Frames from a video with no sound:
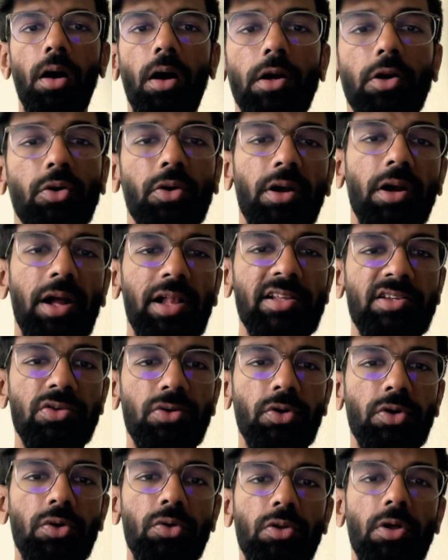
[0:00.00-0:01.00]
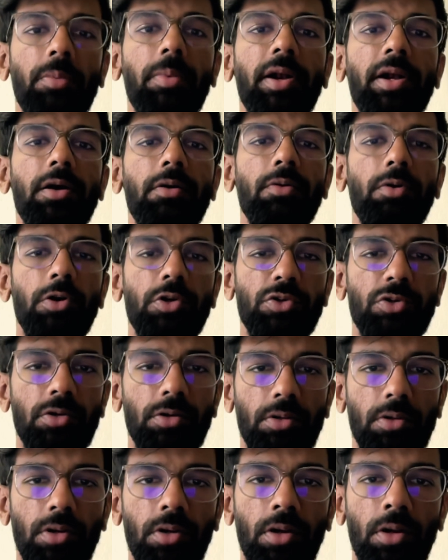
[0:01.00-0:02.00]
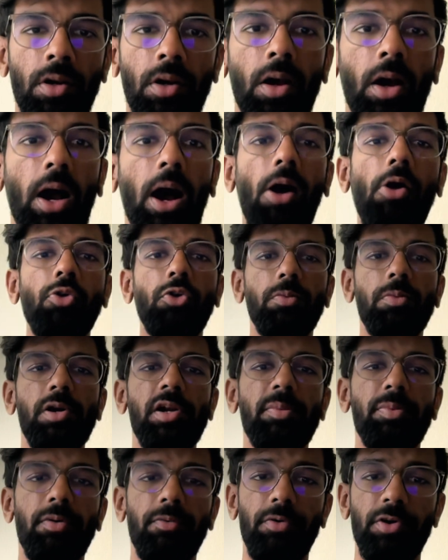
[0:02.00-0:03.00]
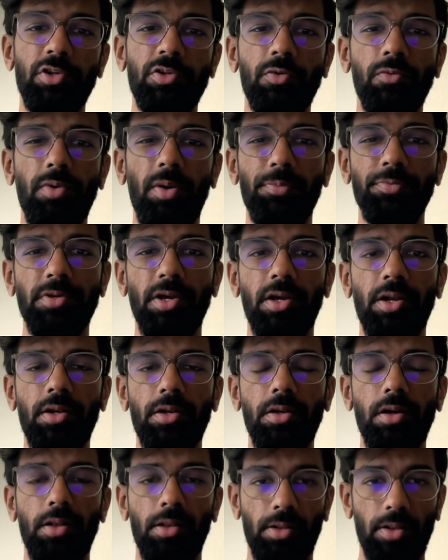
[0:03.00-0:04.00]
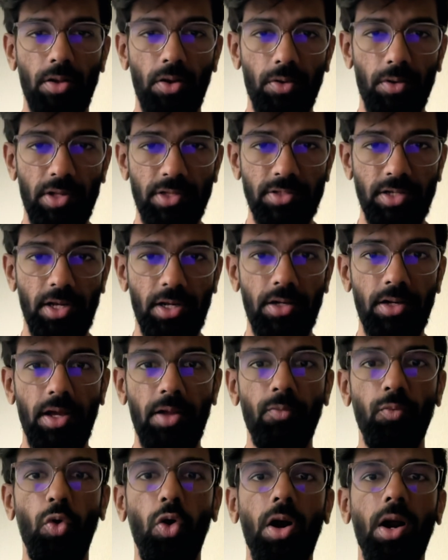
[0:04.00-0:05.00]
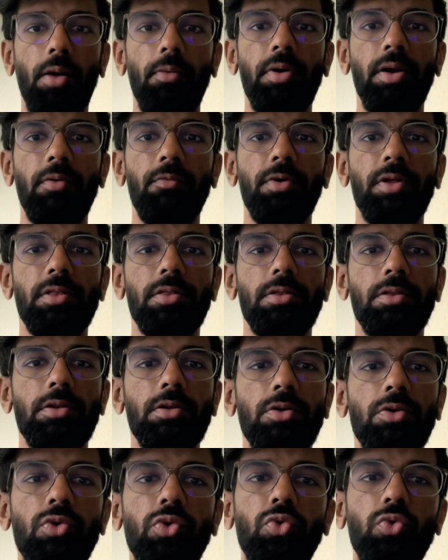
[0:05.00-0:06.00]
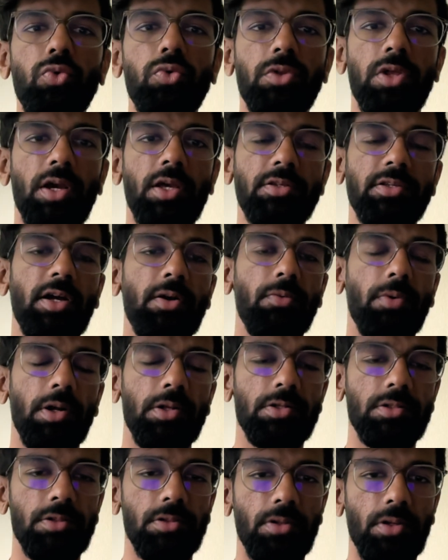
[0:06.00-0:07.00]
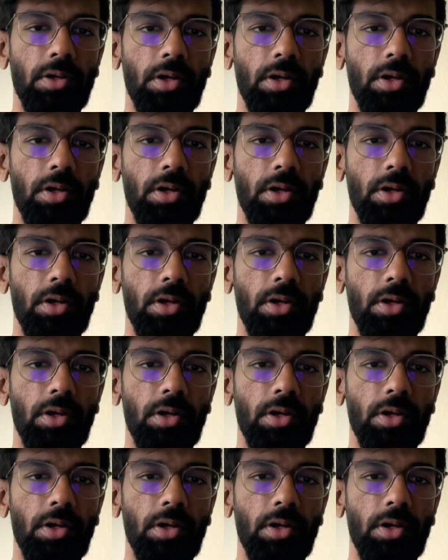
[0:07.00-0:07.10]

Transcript: Today I'll show you the better version, how to build a professional website in Claude Design and walk away with two things at once: